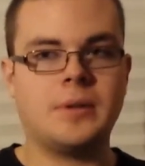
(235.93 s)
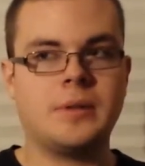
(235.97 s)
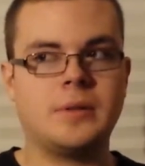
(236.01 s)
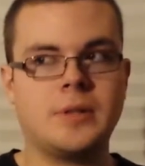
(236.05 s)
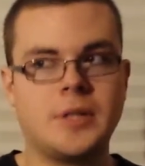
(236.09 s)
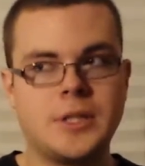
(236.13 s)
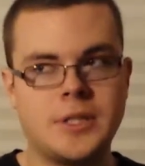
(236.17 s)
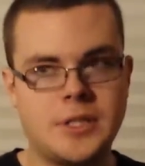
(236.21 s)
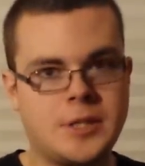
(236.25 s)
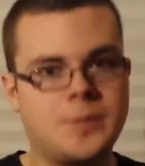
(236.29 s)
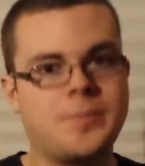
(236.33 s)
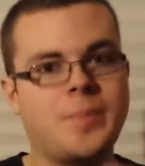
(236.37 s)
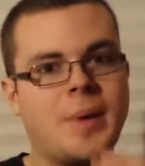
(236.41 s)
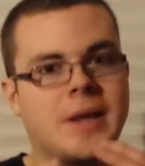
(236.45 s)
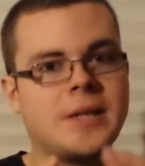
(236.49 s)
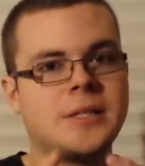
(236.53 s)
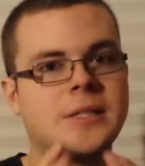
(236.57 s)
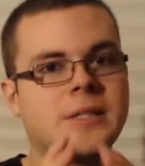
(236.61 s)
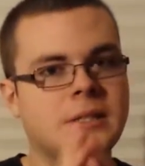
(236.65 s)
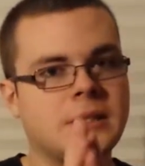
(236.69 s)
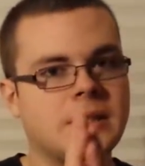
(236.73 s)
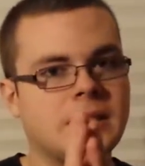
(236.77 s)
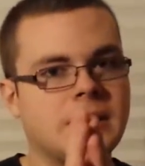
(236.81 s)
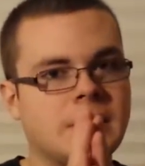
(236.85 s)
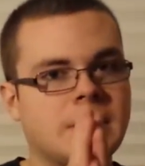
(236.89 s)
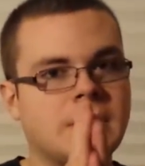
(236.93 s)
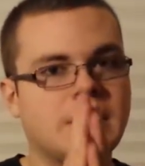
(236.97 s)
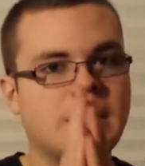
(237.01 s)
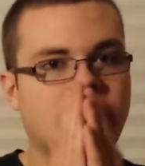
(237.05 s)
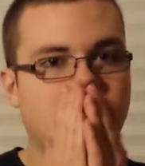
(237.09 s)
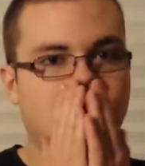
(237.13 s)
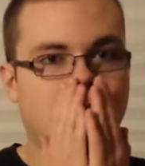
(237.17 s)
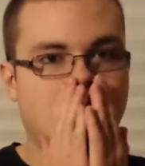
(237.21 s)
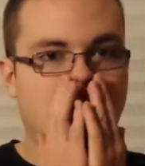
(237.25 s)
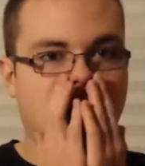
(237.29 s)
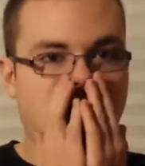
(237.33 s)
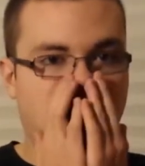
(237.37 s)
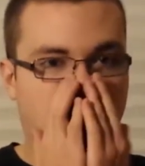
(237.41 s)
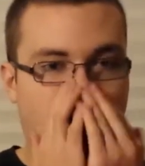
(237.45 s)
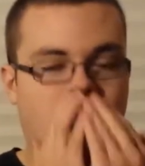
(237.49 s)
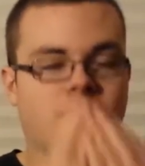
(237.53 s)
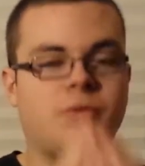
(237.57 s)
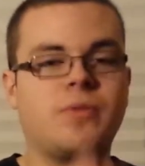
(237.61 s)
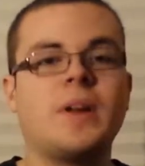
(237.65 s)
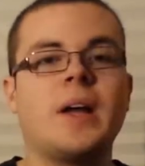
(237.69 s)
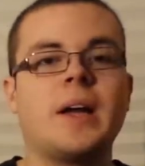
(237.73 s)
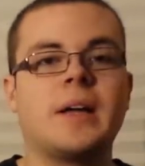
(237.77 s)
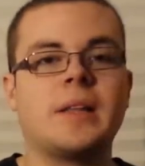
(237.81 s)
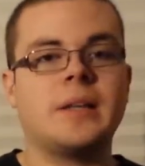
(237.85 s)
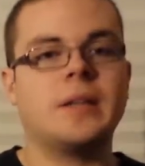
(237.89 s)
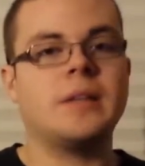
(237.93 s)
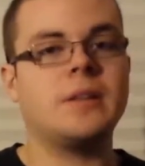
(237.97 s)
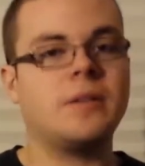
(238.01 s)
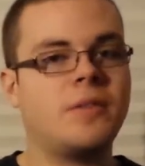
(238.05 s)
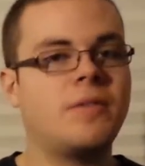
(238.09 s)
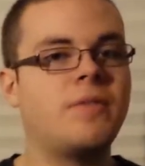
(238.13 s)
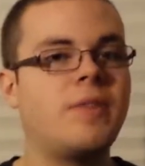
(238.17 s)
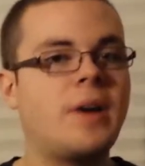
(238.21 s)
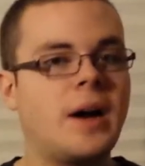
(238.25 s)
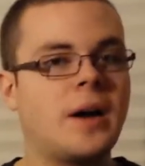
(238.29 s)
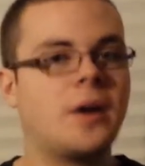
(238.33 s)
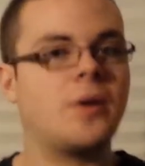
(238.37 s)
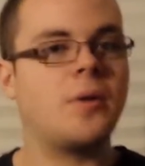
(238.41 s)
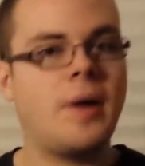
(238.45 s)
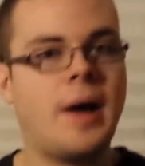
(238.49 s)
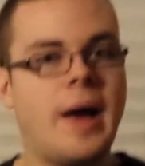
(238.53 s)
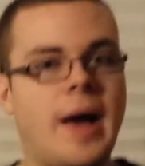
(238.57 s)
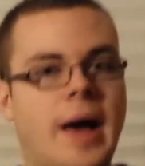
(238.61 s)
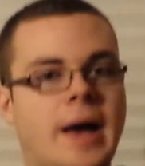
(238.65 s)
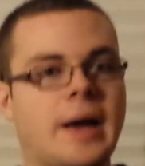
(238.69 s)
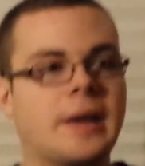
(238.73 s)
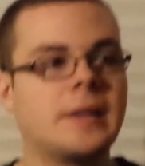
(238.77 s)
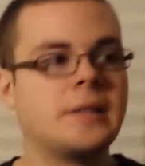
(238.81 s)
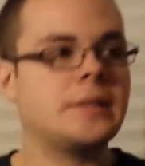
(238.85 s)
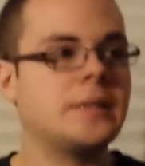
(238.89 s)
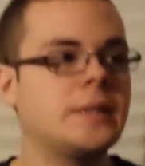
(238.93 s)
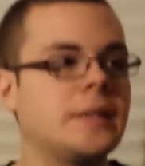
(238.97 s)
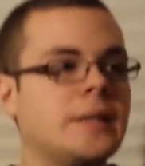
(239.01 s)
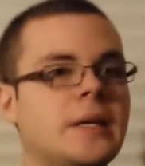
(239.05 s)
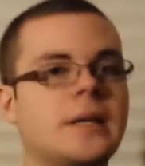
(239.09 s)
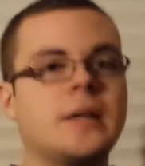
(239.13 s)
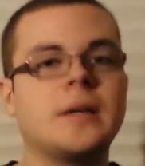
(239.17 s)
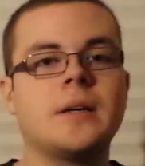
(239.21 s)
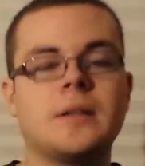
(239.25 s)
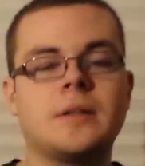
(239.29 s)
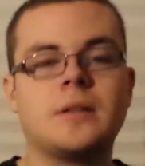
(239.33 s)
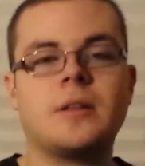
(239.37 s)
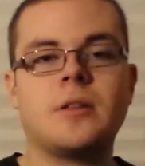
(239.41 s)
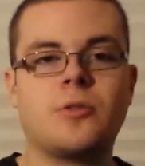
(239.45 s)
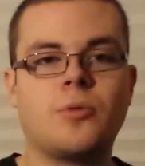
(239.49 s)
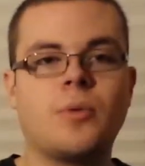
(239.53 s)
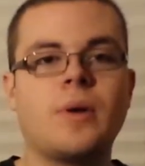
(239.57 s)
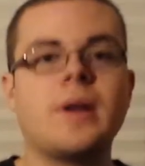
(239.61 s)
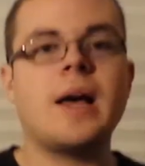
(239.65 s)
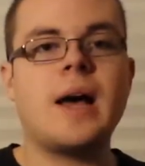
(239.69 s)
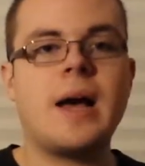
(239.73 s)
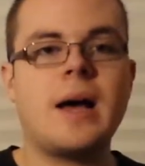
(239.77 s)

This is basically reflecting the final act. The 3